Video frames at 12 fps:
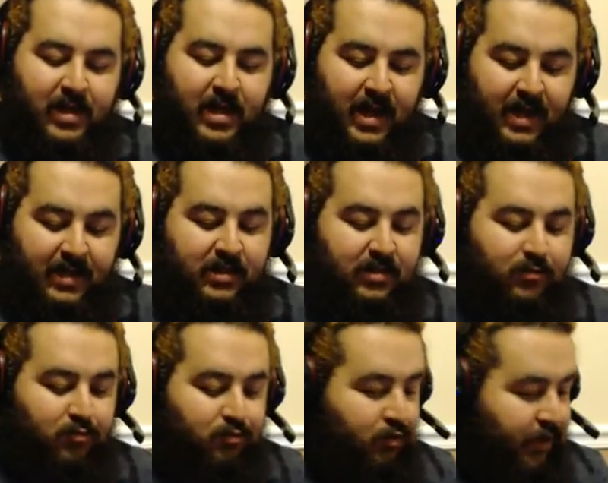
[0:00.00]
It's
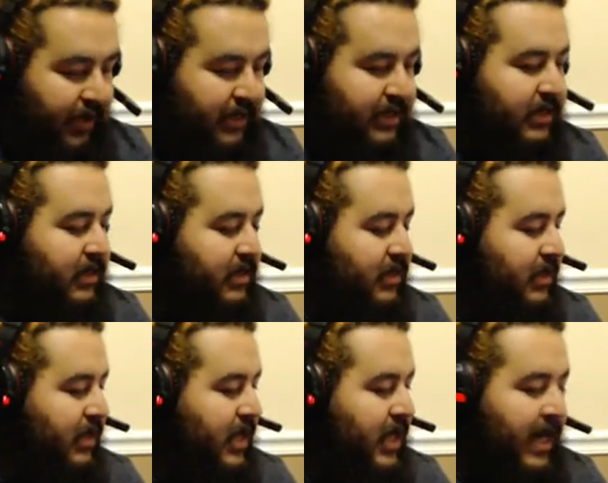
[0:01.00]
crazy.
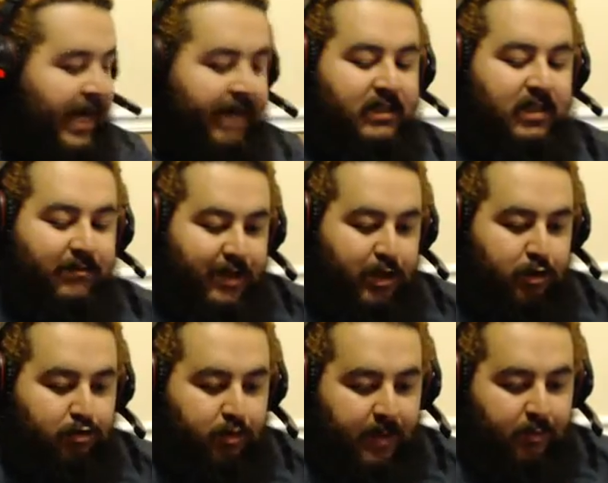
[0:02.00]
I've seen videos
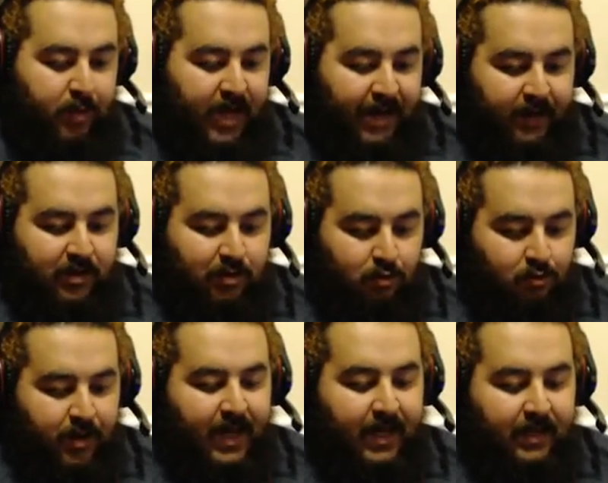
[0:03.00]
where people have it in two
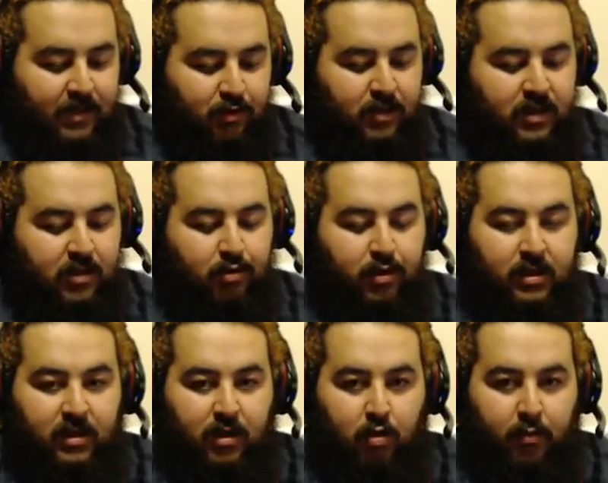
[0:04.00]
hands, so it still looks a
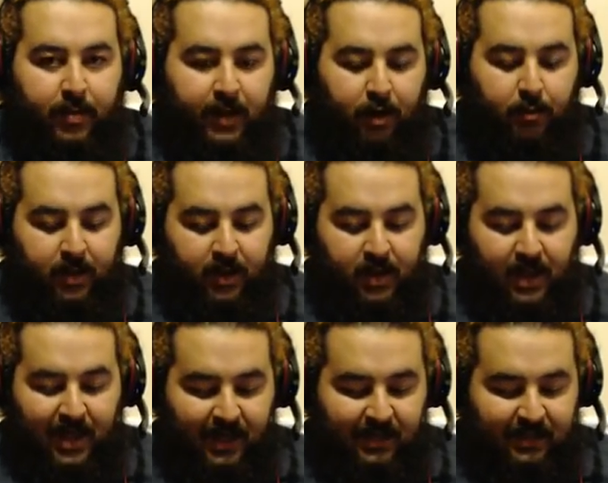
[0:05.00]
little bigger, but
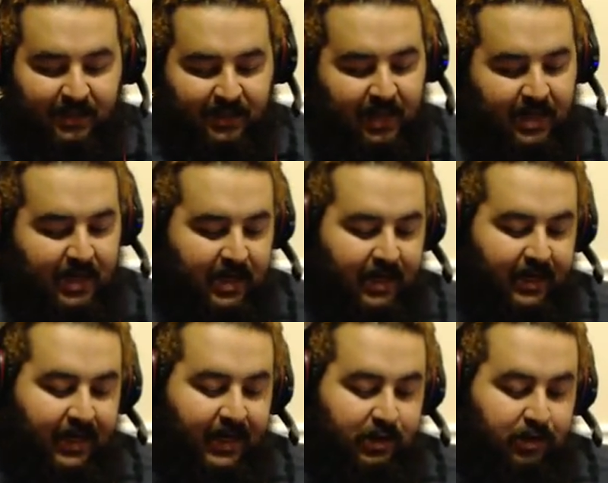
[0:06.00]
this
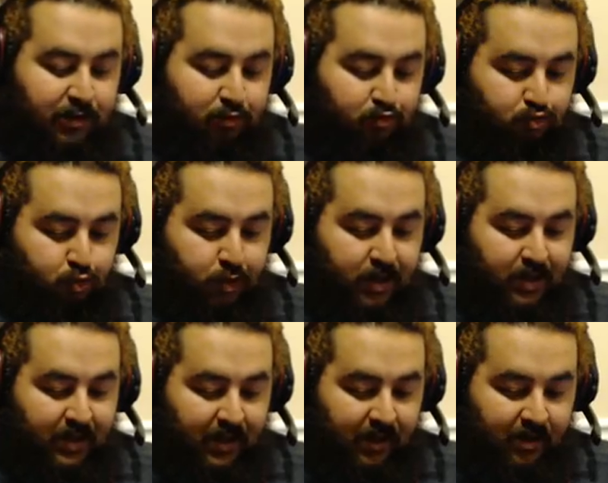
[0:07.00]
is
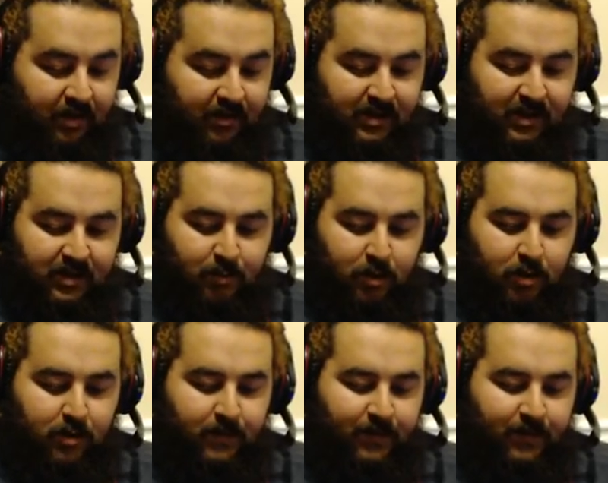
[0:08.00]
ridiculously small.